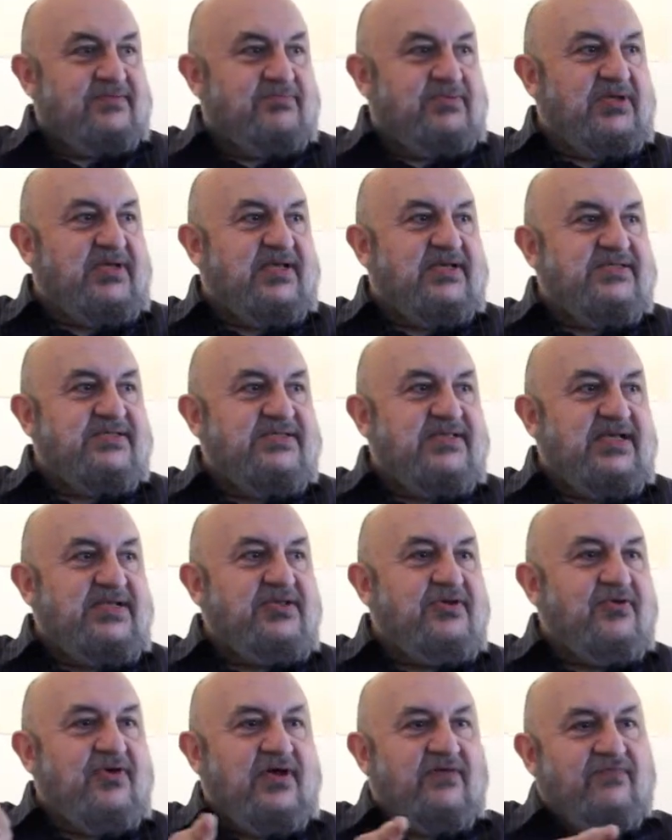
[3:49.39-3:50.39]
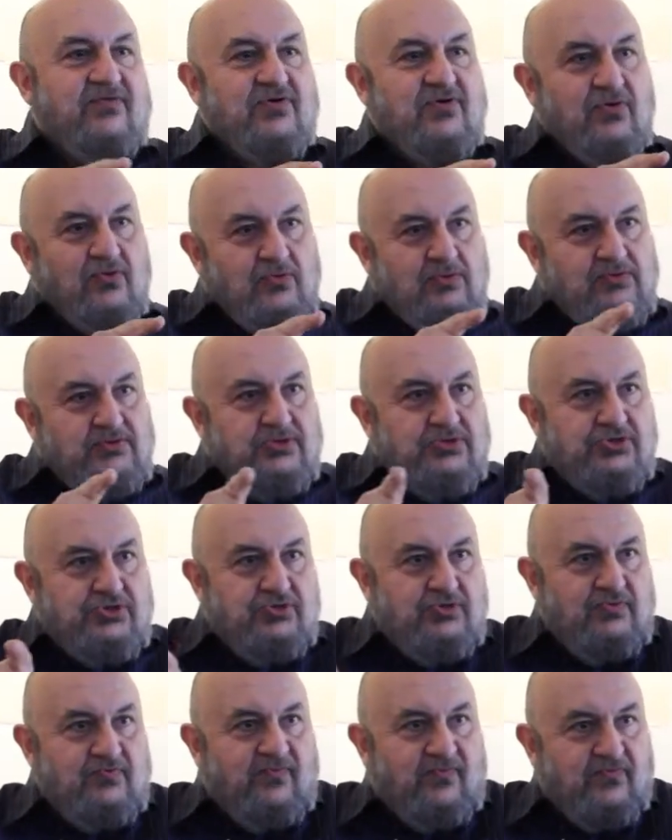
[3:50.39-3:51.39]
because then you have a goal to
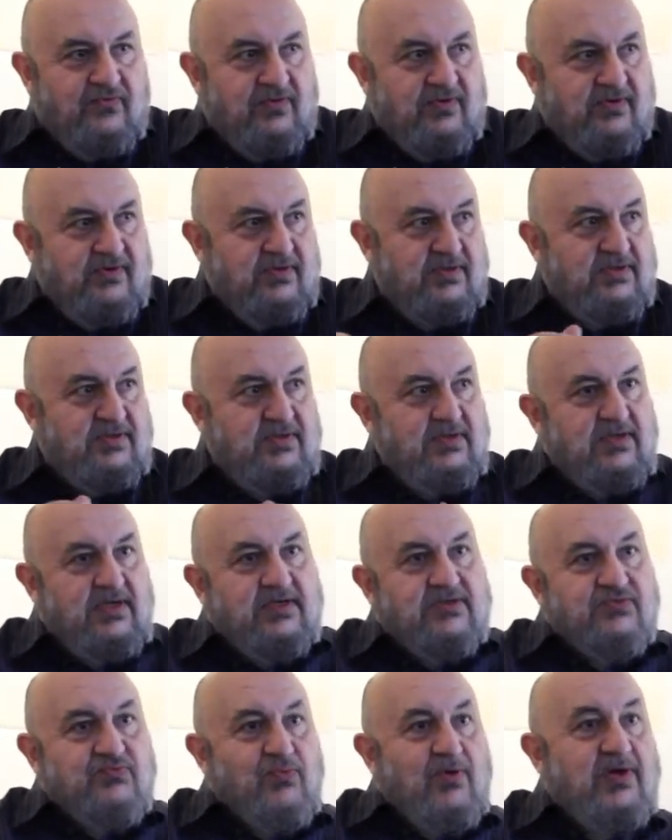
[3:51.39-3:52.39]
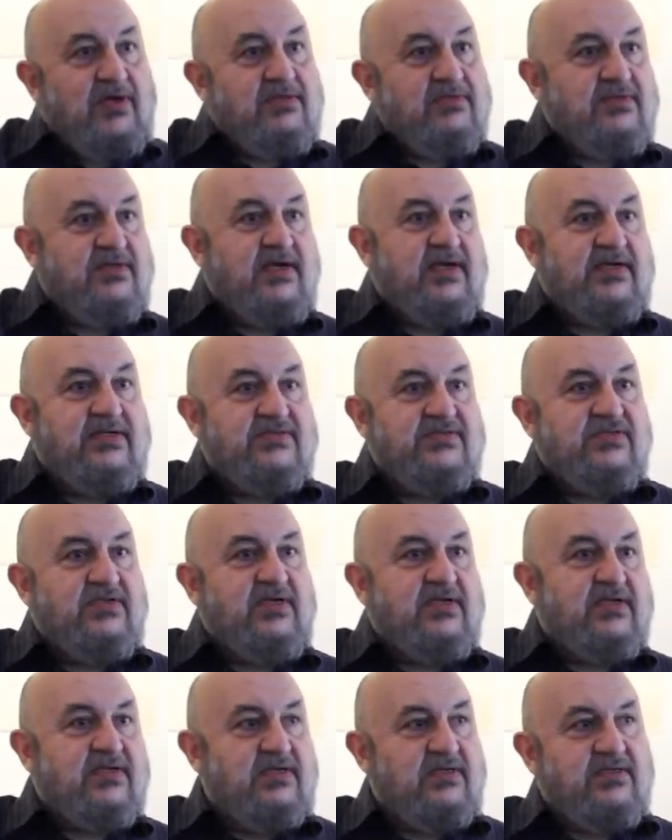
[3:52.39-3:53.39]
shoot for as well as
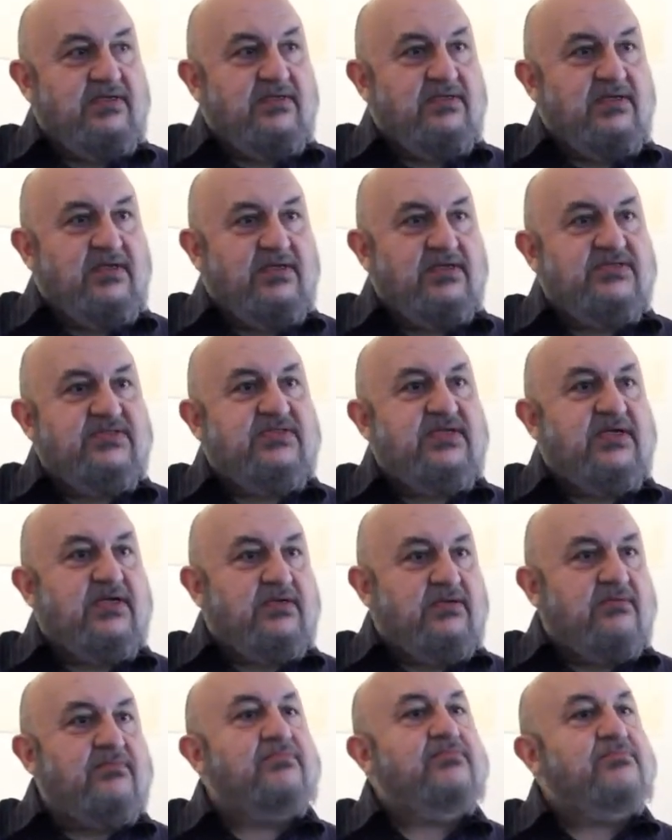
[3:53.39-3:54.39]
an, uh, an aesthetic